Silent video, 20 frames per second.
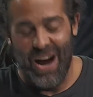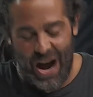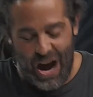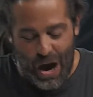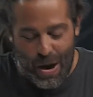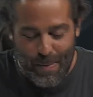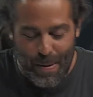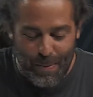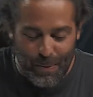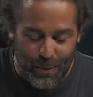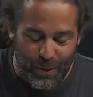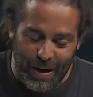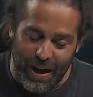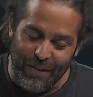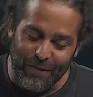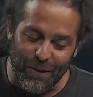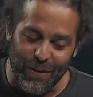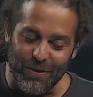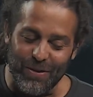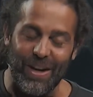I remember when I
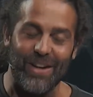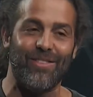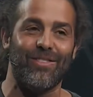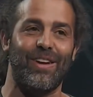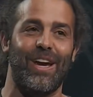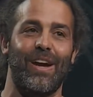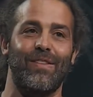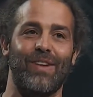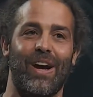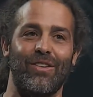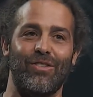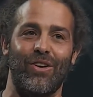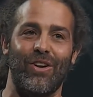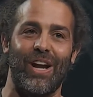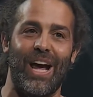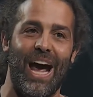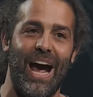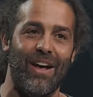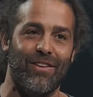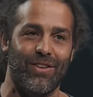first got saved, I
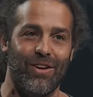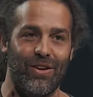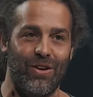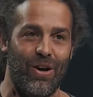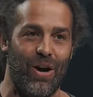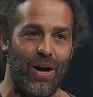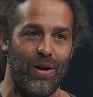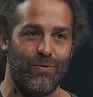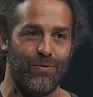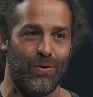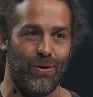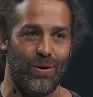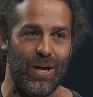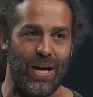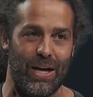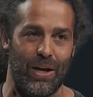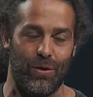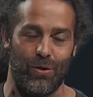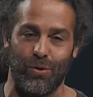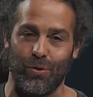started asking God for
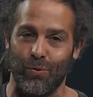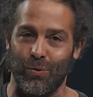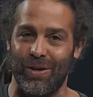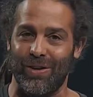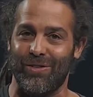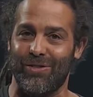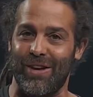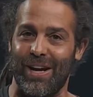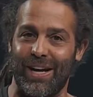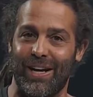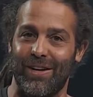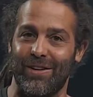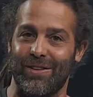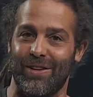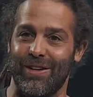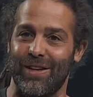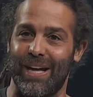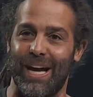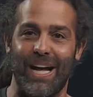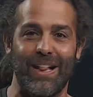like a three second
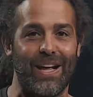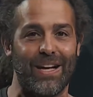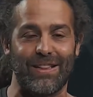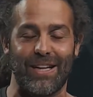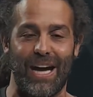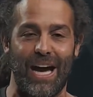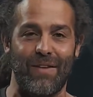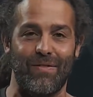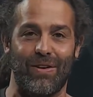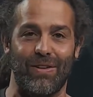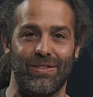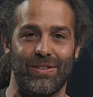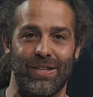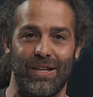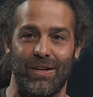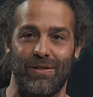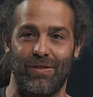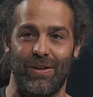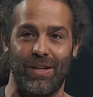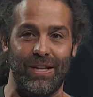delay, like they have on
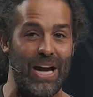TV.